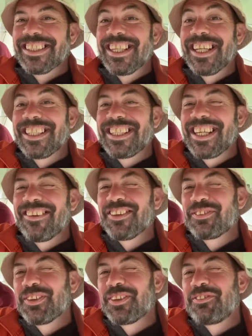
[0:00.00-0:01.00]
like, that. Ah,
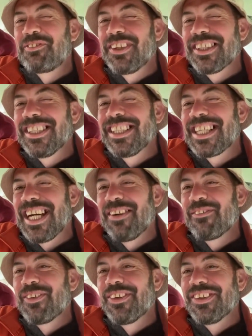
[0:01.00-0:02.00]
no, the fucking
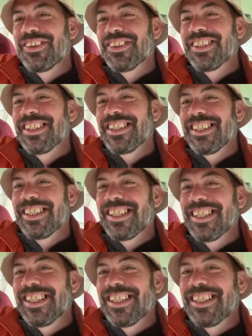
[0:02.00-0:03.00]

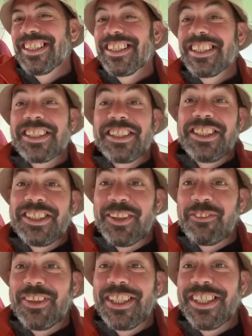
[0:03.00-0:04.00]
camera on. she's
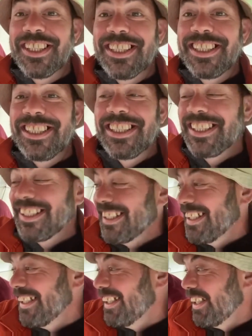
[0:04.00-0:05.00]
up really early.
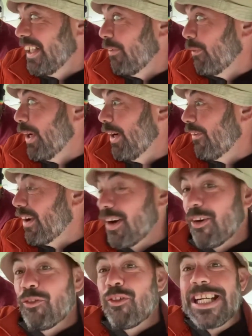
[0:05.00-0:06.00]
We're
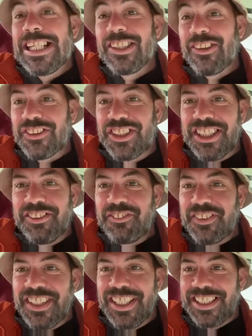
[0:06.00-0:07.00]
uh, rain dodging
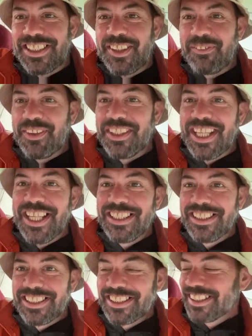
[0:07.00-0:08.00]
for the next couple of
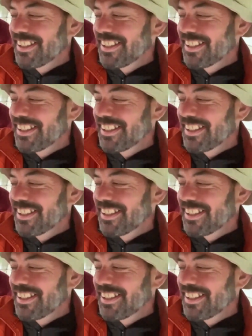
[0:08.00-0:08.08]
days,